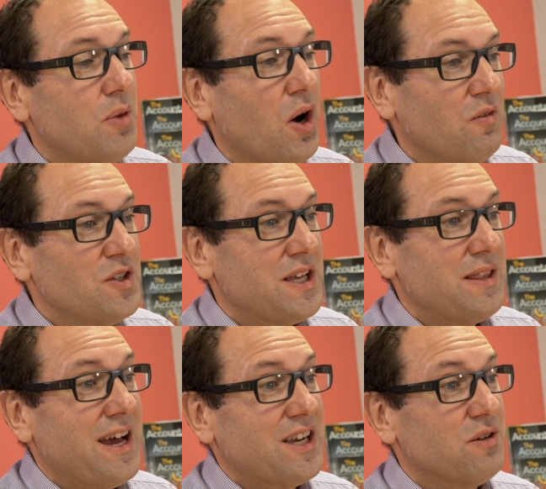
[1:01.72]
But obviously
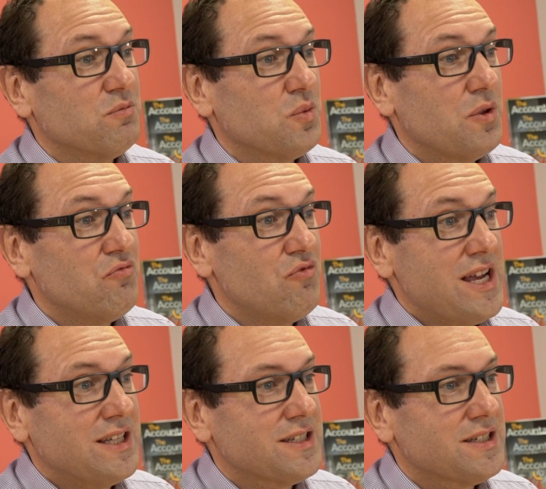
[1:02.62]
that comes with
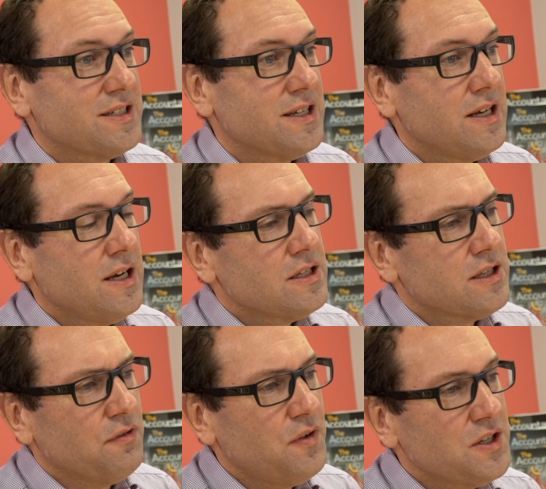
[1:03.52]
risks.
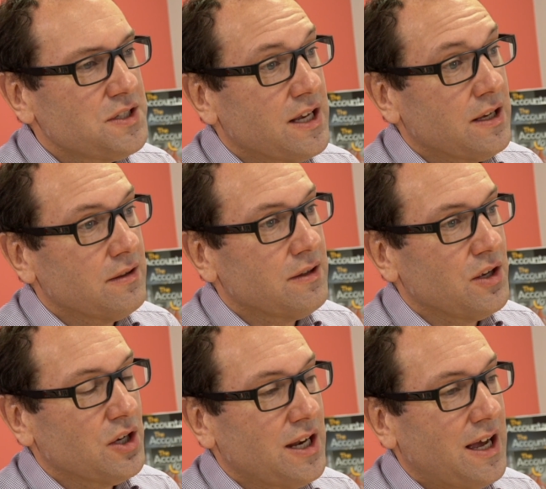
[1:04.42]
So the first thing that
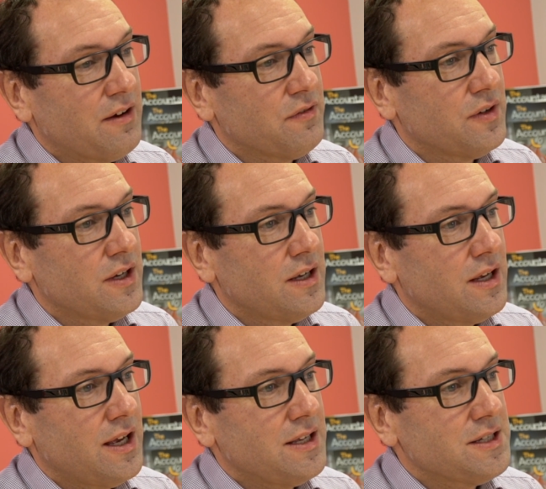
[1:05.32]
you can have
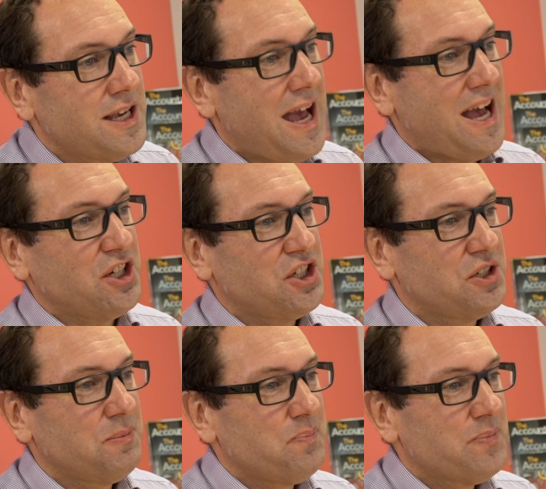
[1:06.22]
is cash.
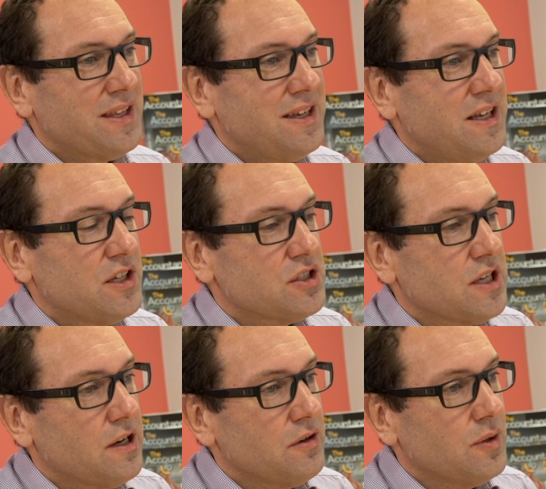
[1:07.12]

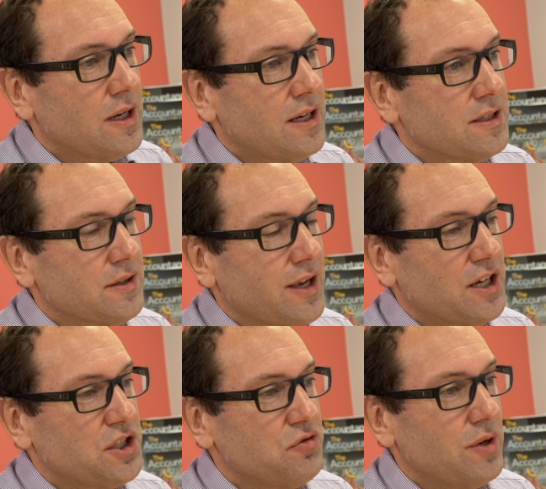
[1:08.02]
So
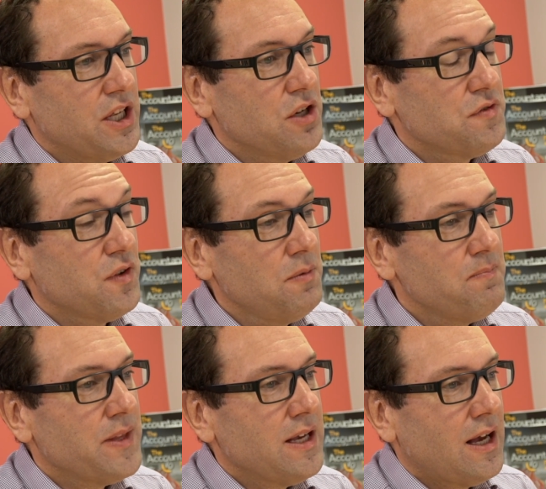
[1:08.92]
cash is really useful.
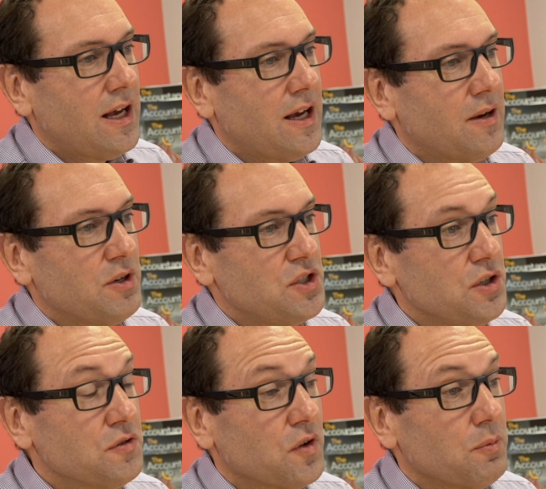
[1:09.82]
It's
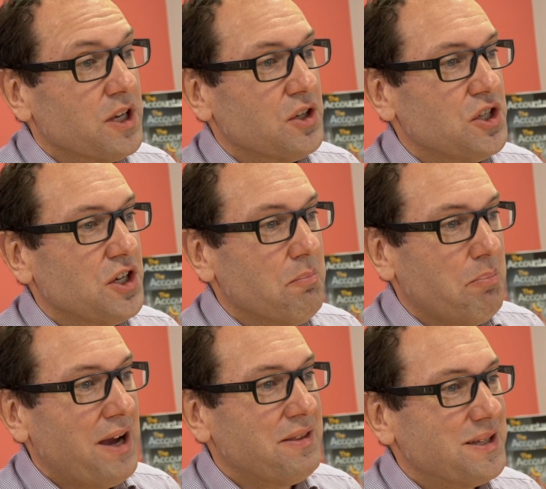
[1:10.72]
useful because you can
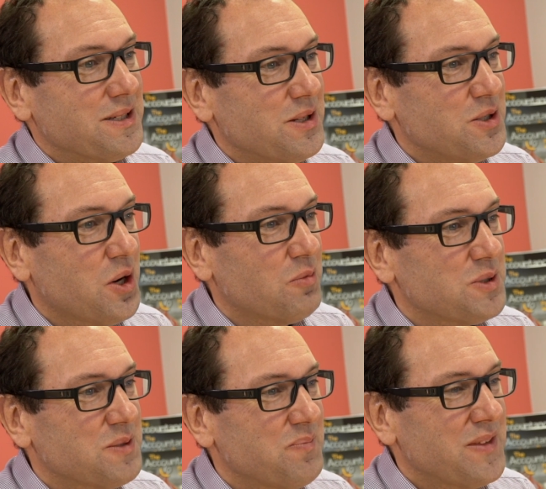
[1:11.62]
buy things in the
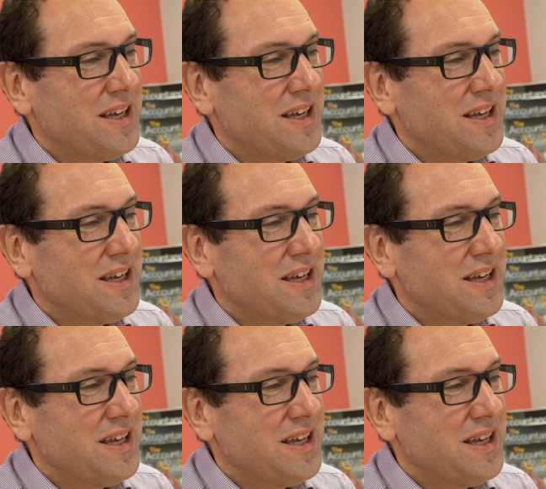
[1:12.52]
shops.